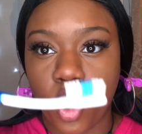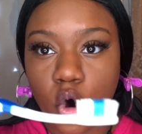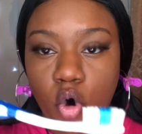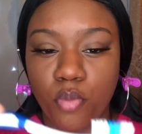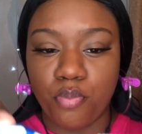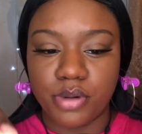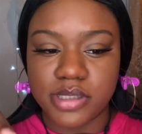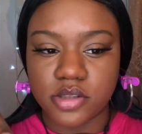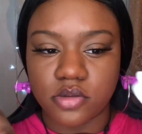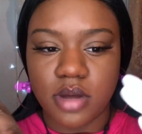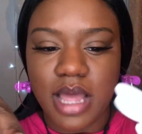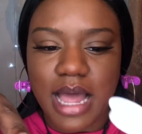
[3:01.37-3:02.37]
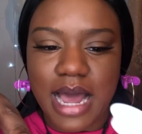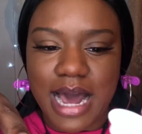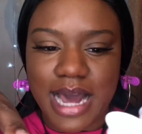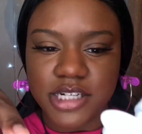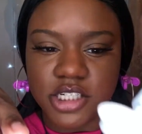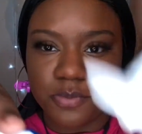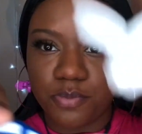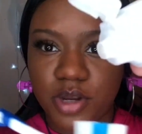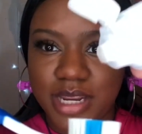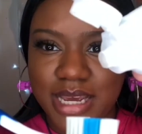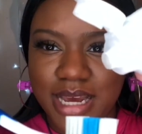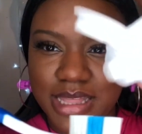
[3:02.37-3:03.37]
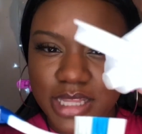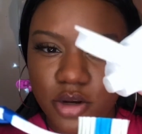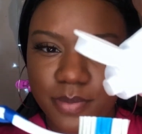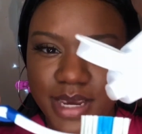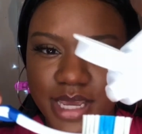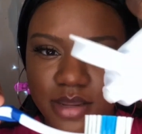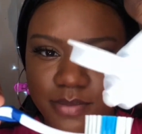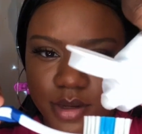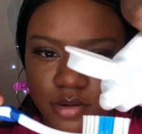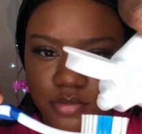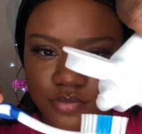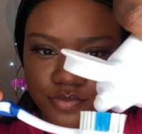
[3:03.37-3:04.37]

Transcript: whole bristle. I just put it a little bit in the middle.